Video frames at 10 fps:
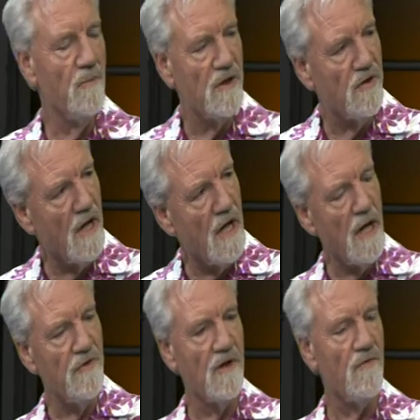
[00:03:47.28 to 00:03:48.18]
but uh,
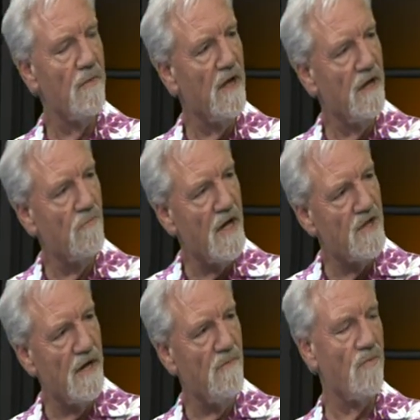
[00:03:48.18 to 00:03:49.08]
I think from the
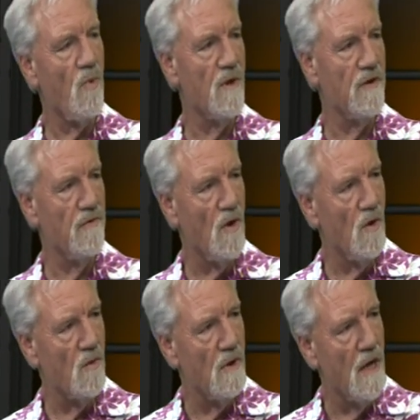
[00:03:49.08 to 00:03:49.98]
regime's point of
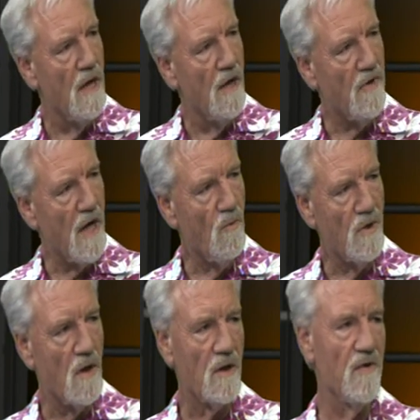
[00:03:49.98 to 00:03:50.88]
view, they
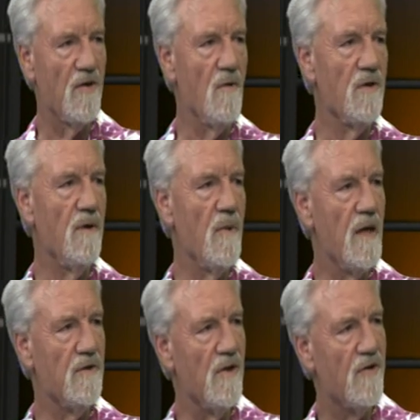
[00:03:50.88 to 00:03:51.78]
were not consulted
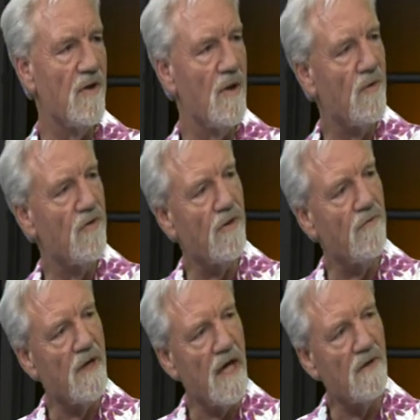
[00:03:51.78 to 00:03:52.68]
about this, and it was sort
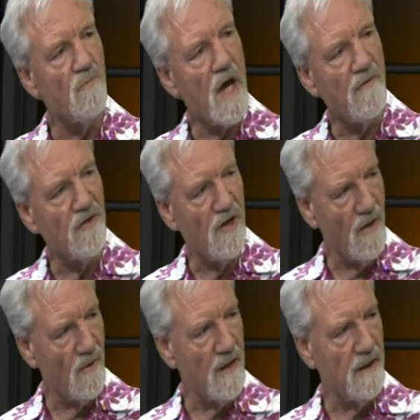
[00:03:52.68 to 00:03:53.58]
of done rather
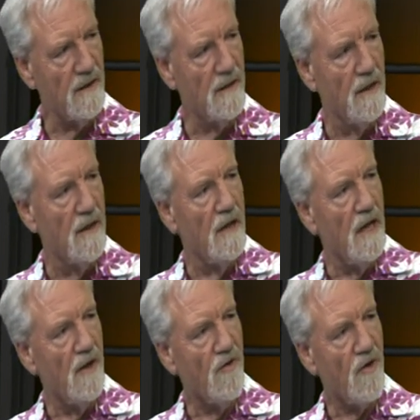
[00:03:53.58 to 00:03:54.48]
secretly.
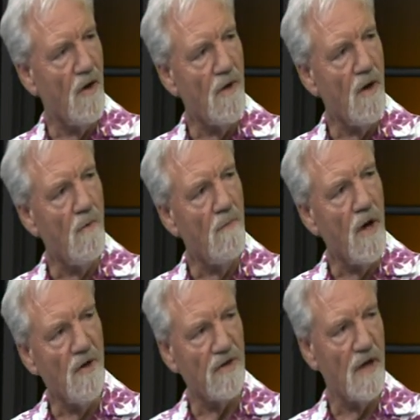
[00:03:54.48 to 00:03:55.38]
And so they were
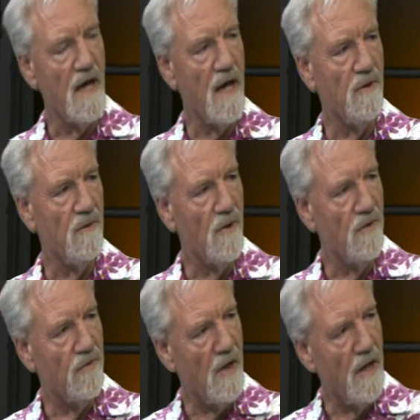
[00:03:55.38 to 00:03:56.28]
most unhappy
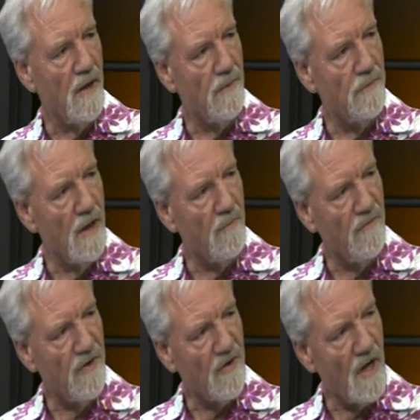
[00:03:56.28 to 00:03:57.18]
with um, uh,
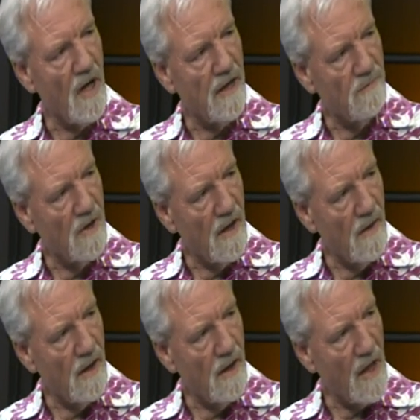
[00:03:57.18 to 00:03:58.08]
Professor Ghai
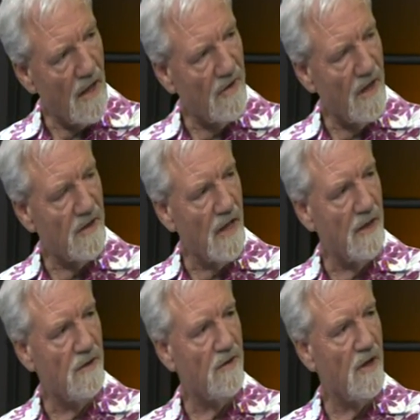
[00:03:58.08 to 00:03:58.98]
uh, about that.
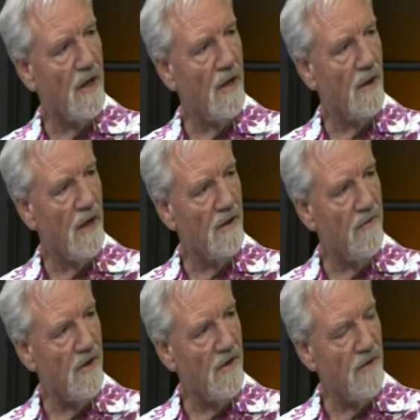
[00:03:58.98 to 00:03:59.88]
And uh, and
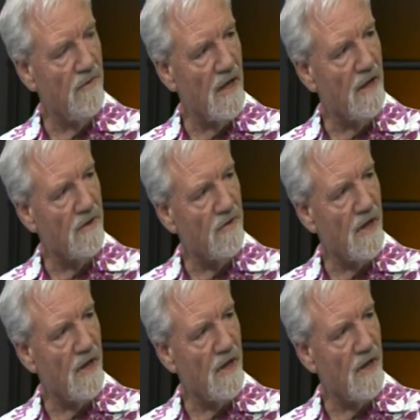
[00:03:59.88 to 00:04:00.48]
in the, in the end,